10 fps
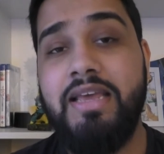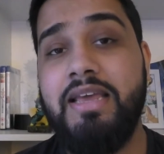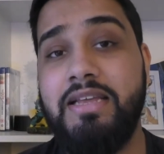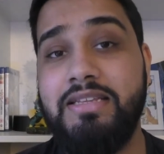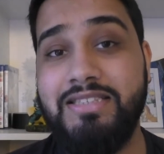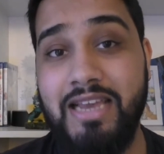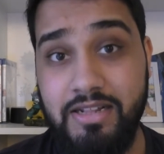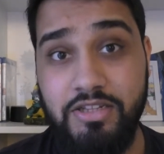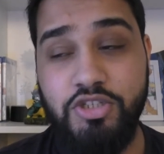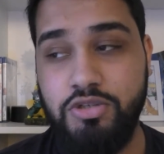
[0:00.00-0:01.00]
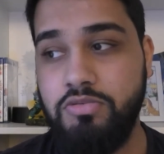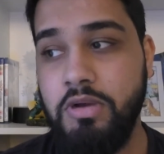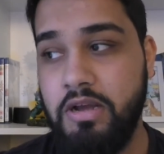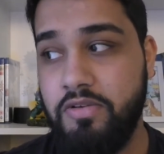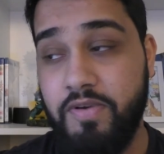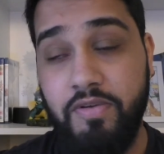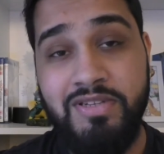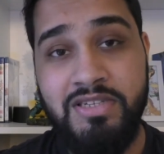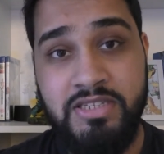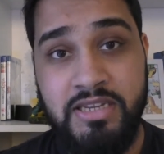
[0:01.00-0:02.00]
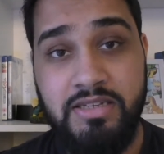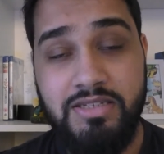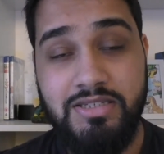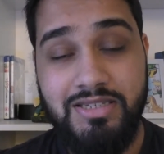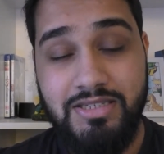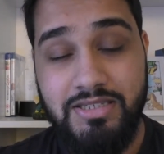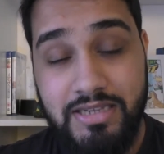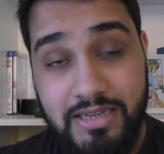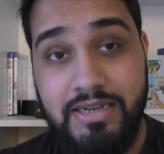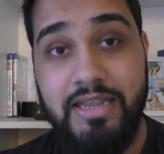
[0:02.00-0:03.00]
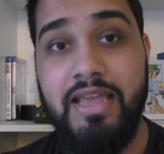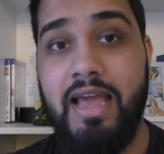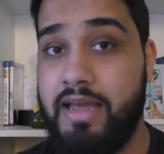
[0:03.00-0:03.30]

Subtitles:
It tells you very succinctly